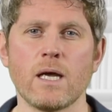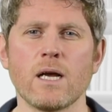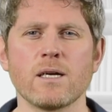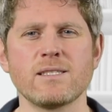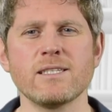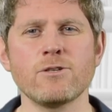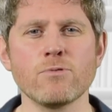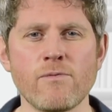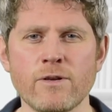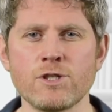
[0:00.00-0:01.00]
Consider
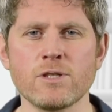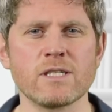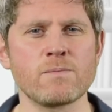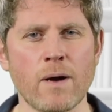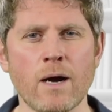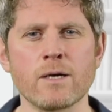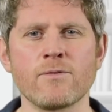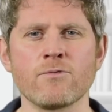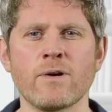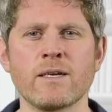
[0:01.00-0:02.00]
revision as part of
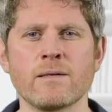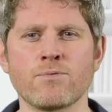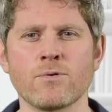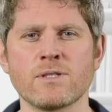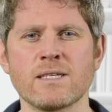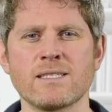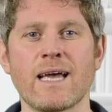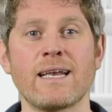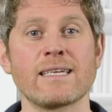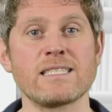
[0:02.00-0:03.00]
the writing process
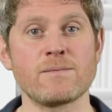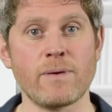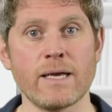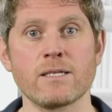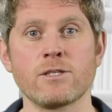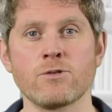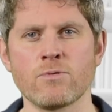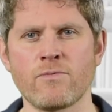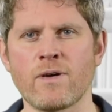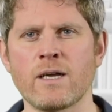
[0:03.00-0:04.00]
and expect to
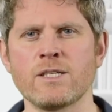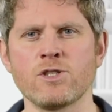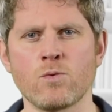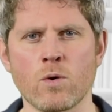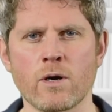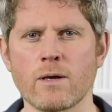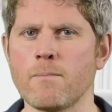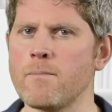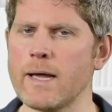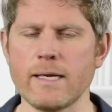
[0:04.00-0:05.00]
revise your work
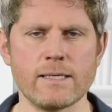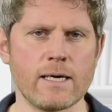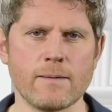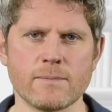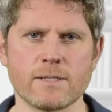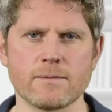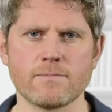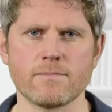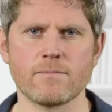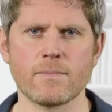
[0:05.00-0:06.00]
many times.
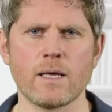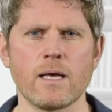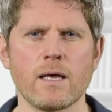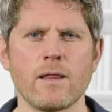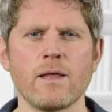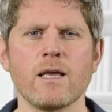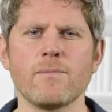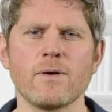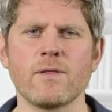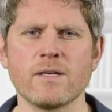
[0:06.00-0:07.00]
Think
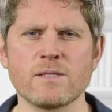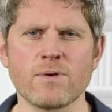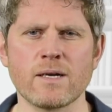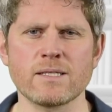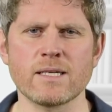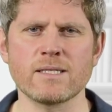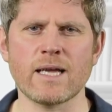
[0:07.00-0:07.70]
about this process